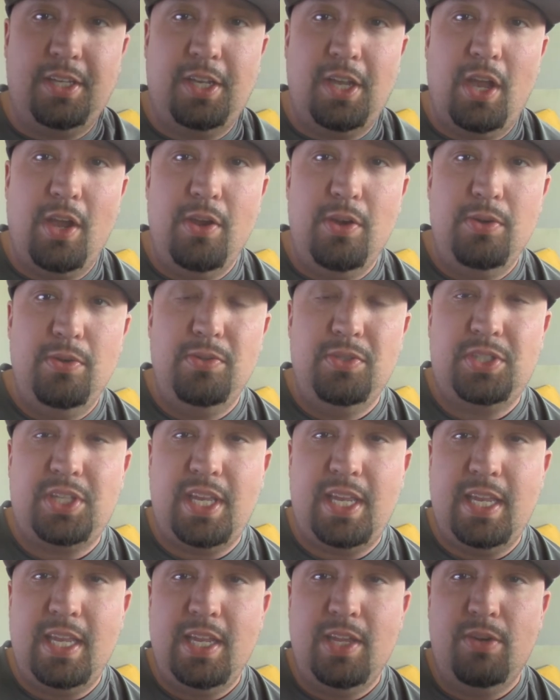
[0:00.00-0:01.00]
goes
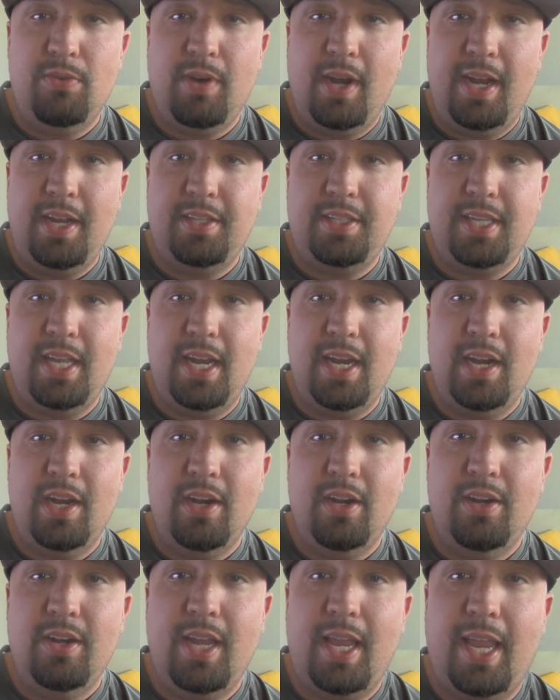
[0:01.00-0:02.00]
in right
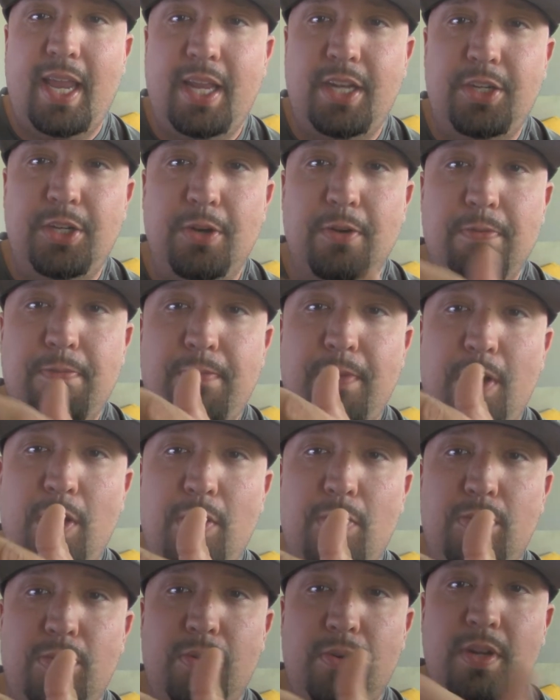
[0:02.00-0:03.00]
there and your
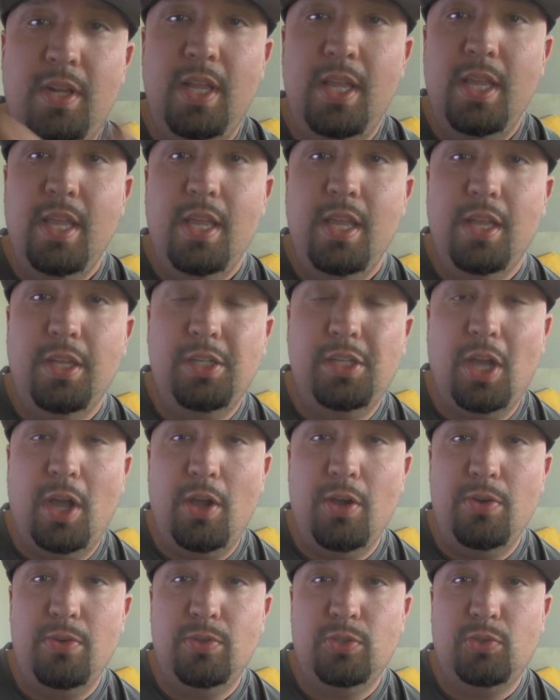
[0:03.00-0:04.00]
phone
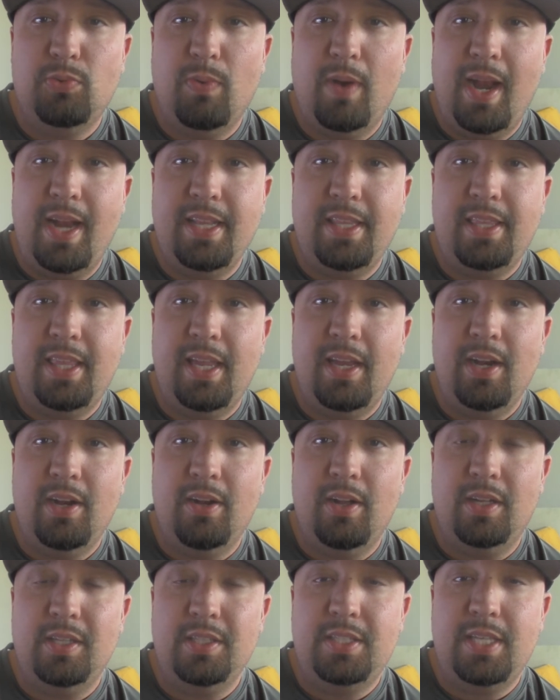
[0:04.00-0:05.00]
goes right there
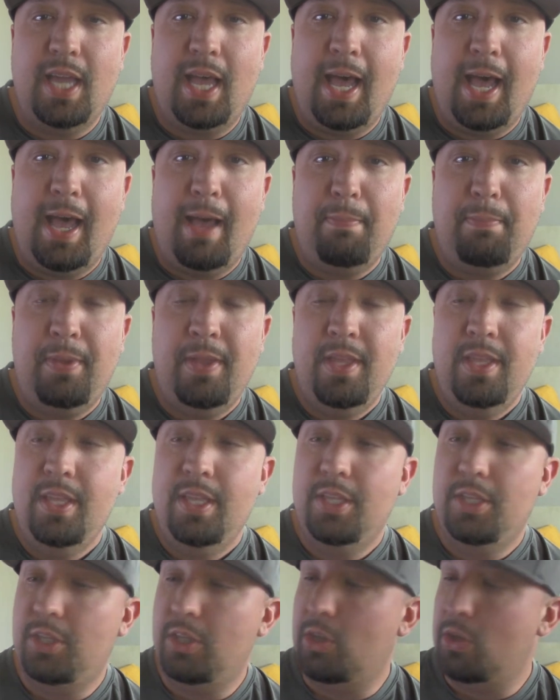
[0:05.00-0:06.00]
on top.
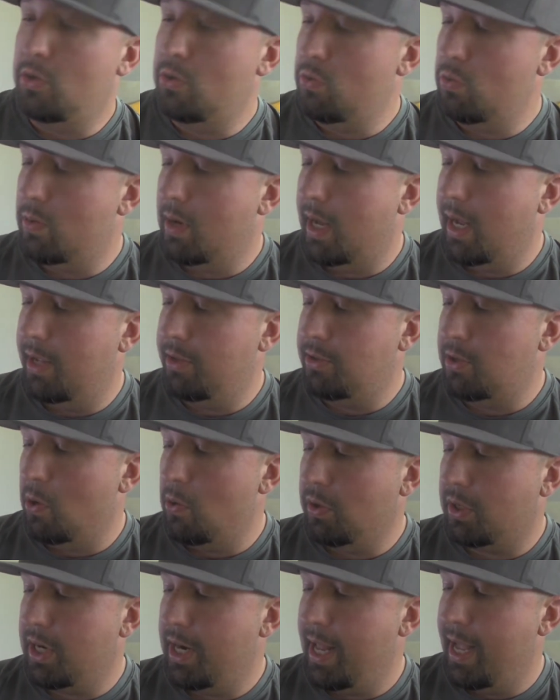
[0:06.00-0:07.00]
You uh,
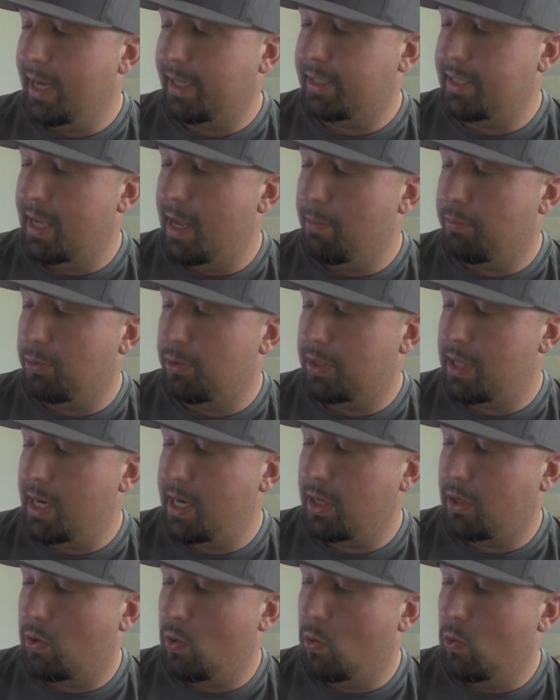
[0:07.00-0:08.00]
don't connect up with
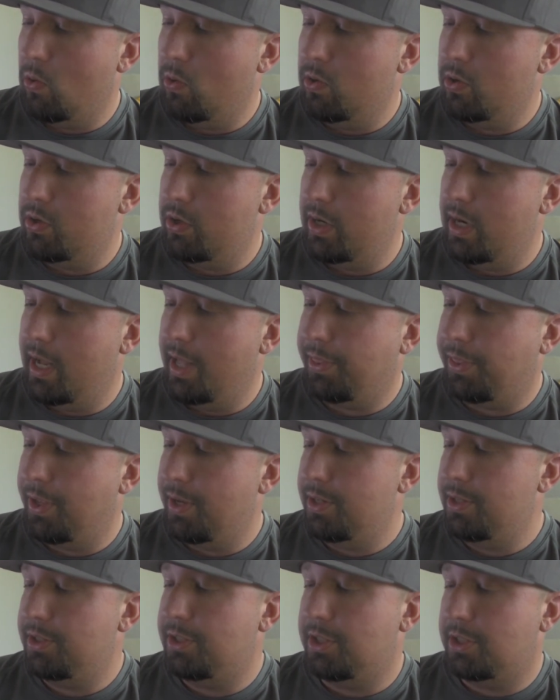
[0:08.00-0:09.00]
any cord or
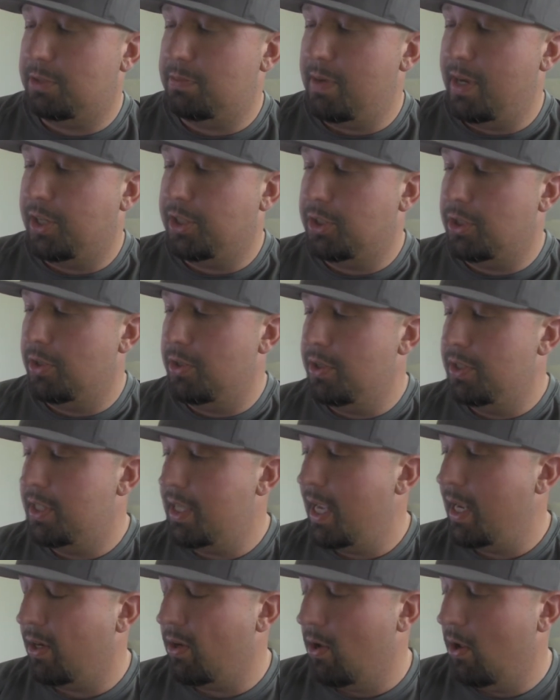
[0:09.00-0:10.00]
nothing. Just make sure you
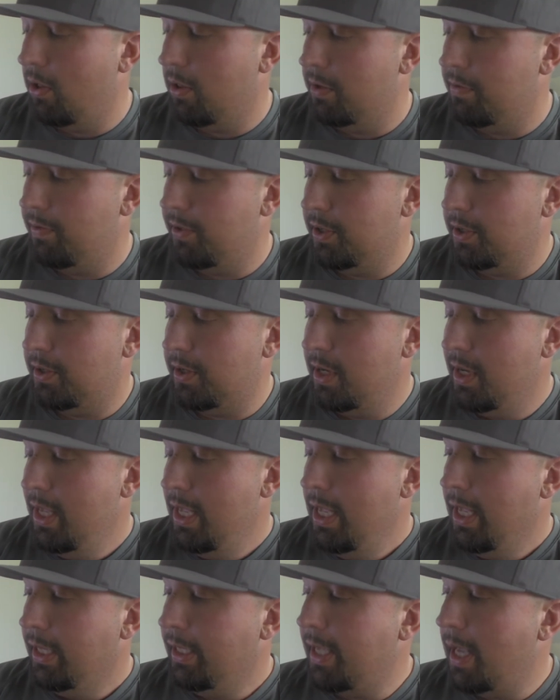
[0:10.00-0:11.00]
take all of your
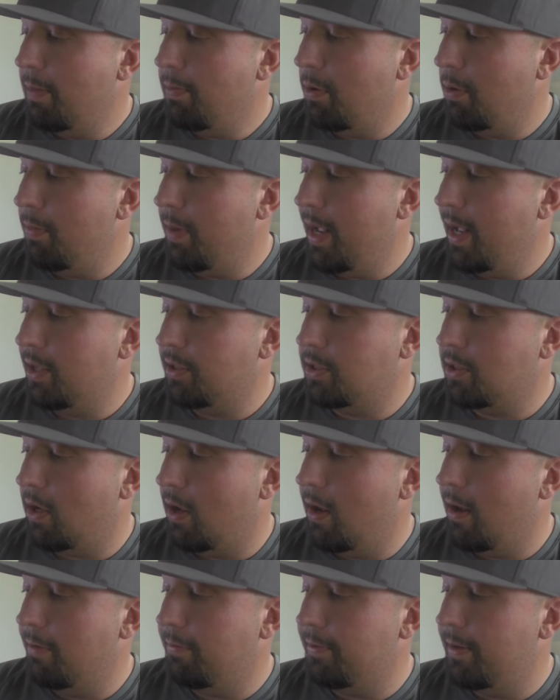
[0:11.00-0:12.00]
gimbal mounts
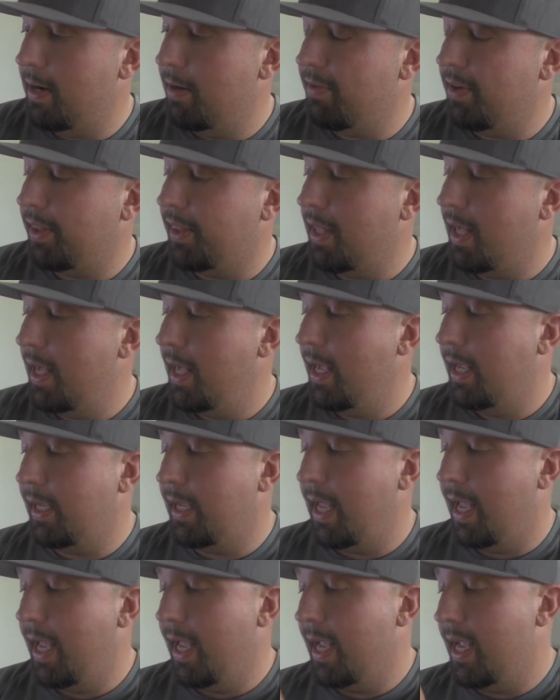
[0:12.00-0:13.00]
off and everything.
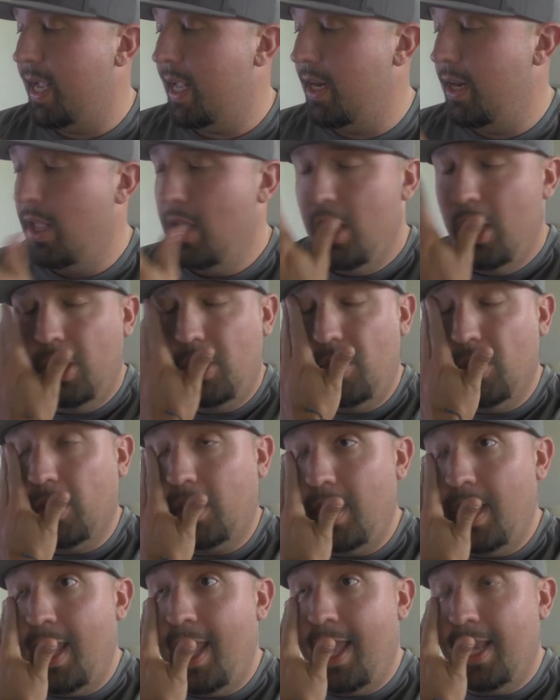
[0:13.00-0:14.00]
And you're
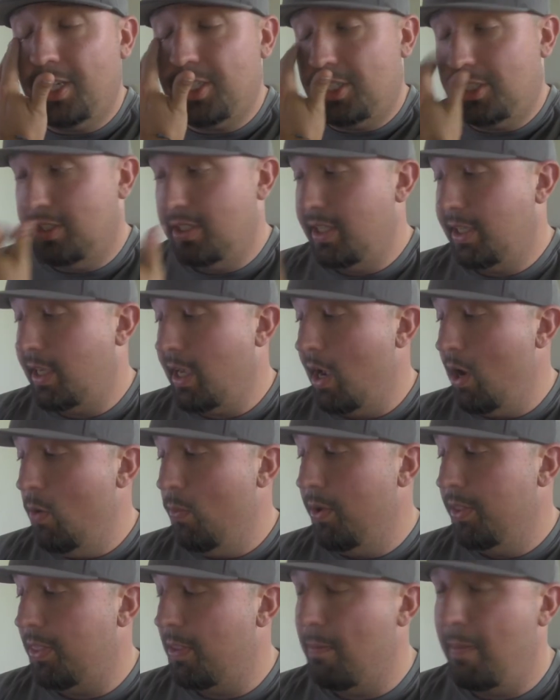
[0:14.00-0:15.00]
going to actually go
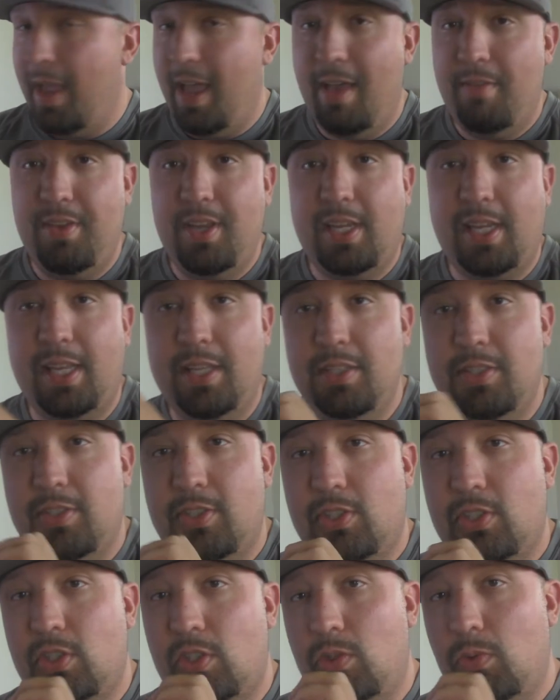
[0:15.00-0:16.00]
with the Mavic and
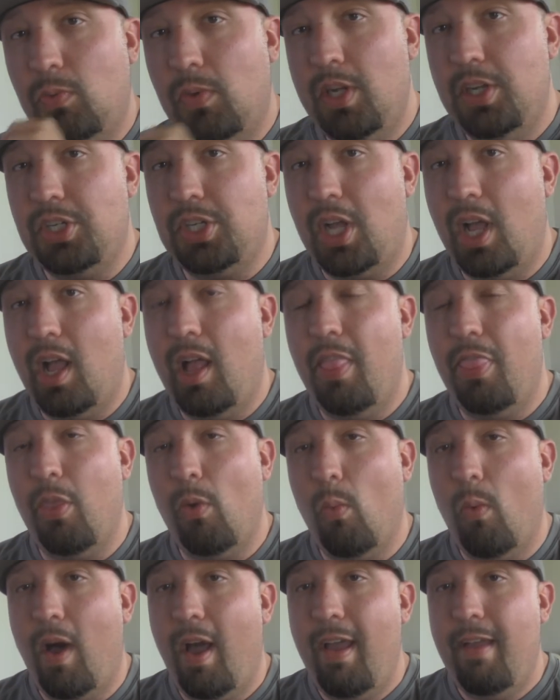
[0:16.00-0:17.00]
switch on the
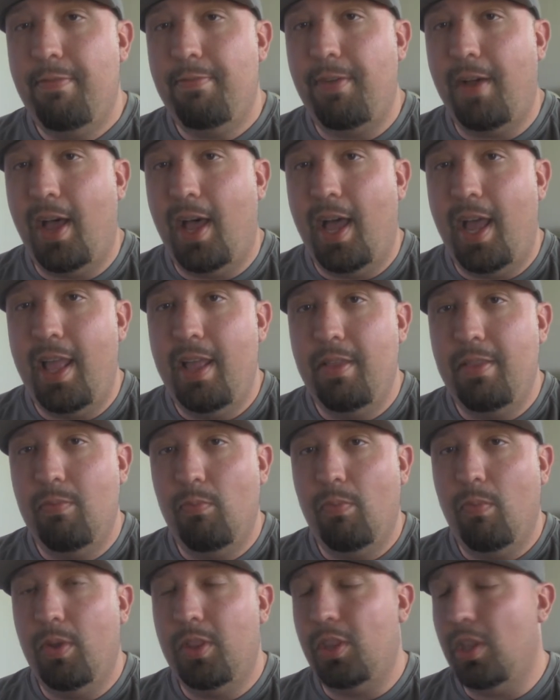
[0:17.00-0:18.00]

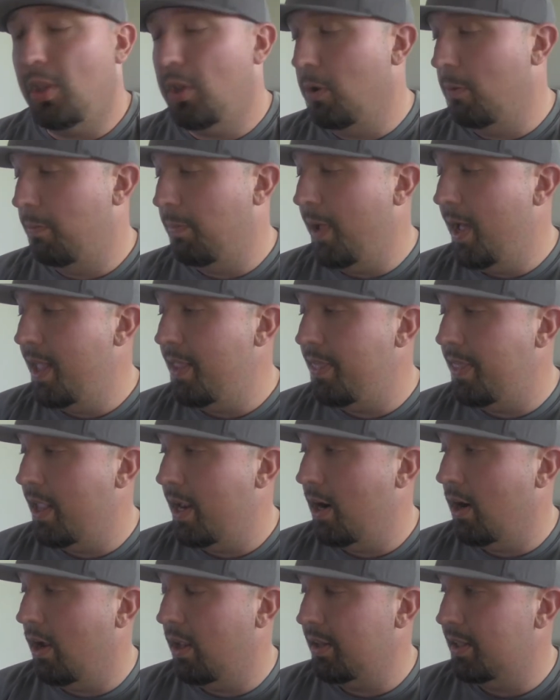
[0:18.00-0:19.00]
Wi-Fi with the little button
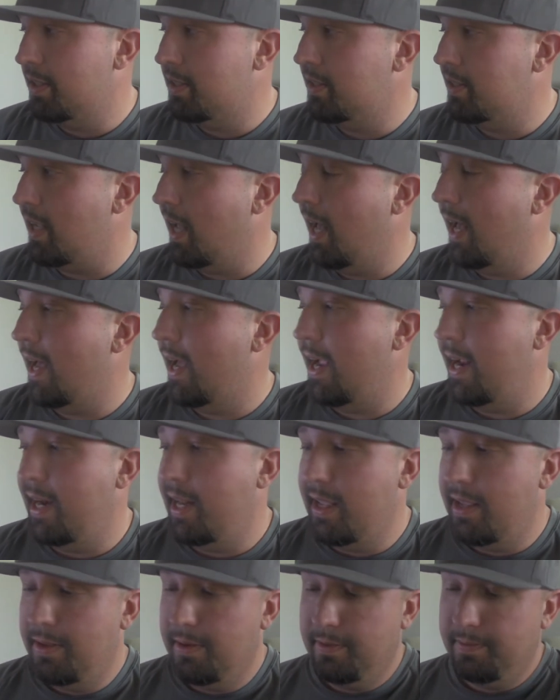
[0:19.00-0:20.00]
there on the
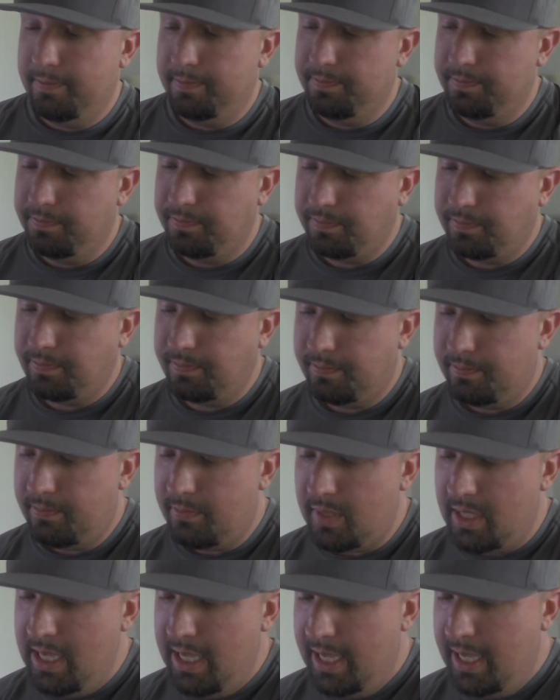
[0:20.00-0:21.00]
side.
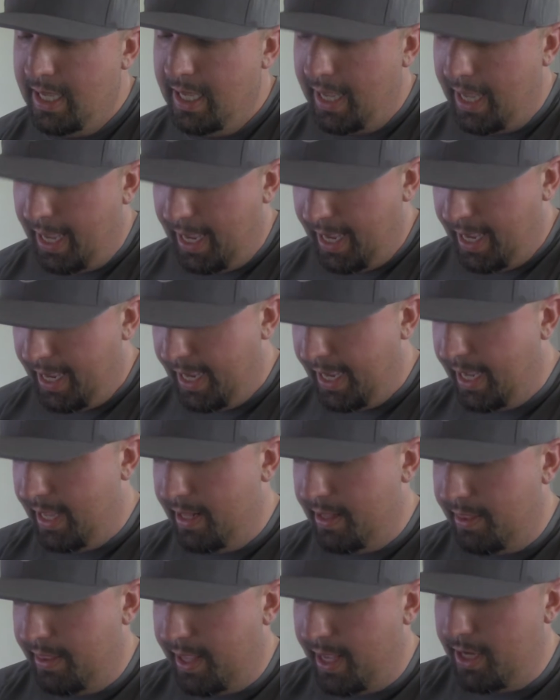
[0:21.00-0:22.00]

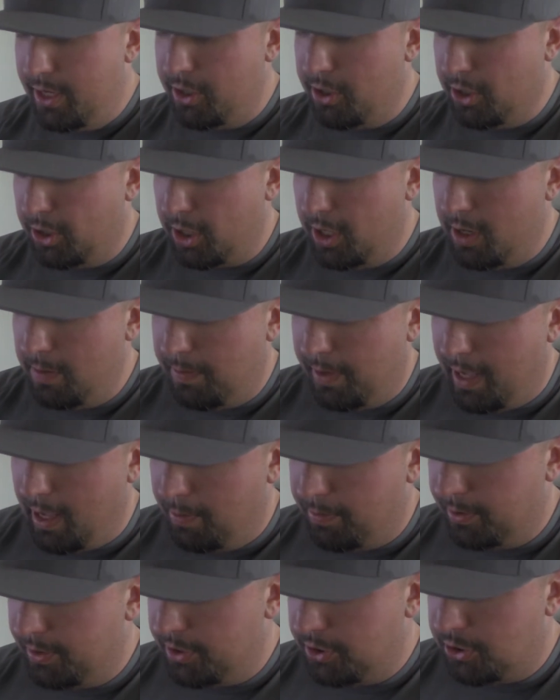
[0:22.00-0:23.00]
And then you're going to be
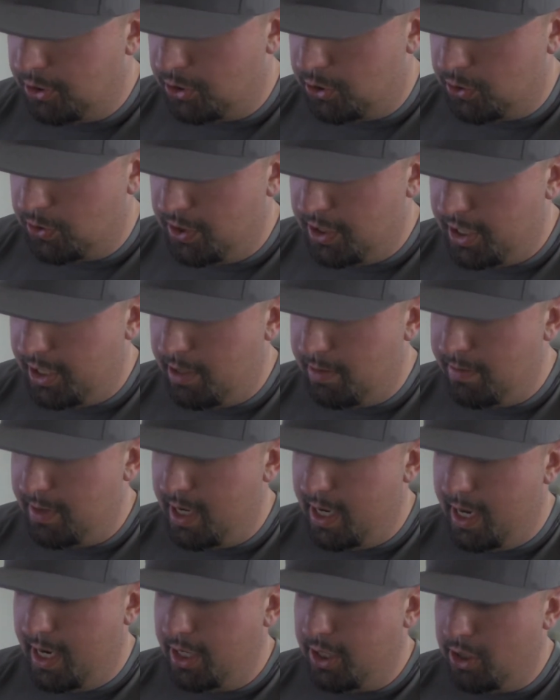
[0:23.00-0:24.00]
able to stream
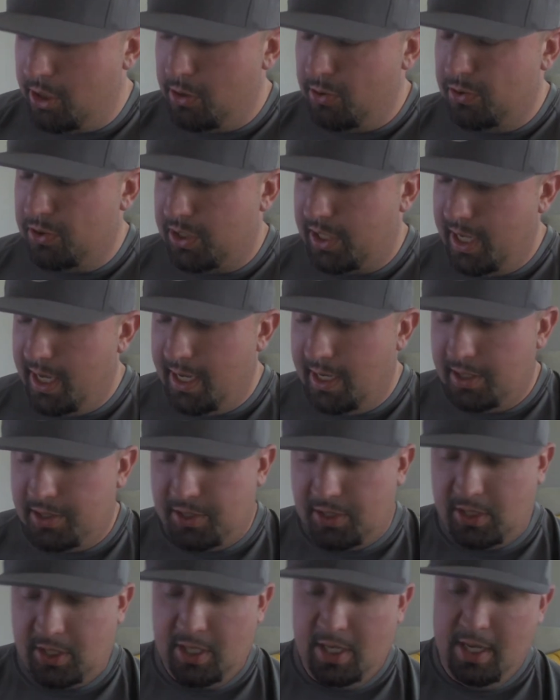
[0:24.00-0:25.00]
and use
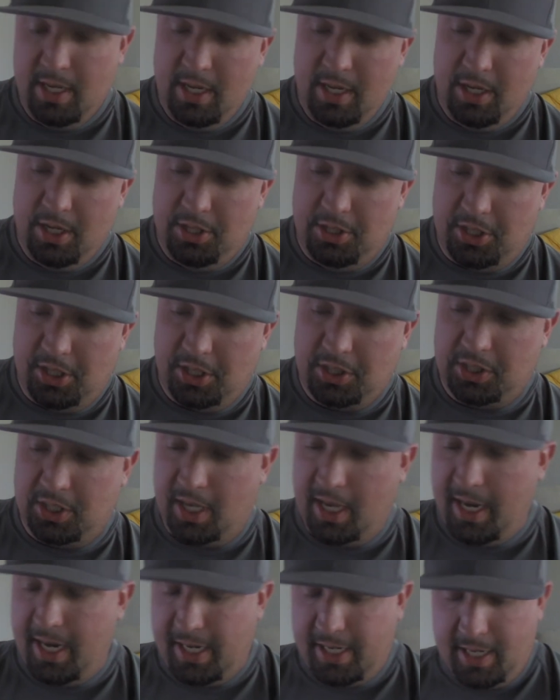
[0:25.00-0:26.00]
this just
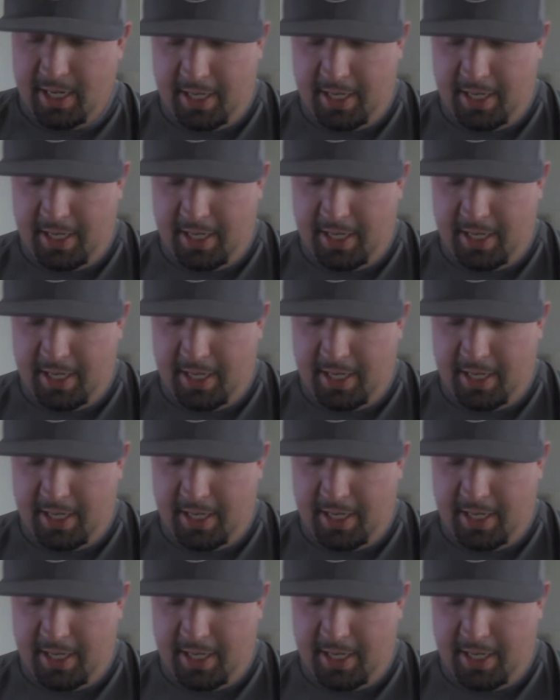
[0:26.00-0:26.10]
like a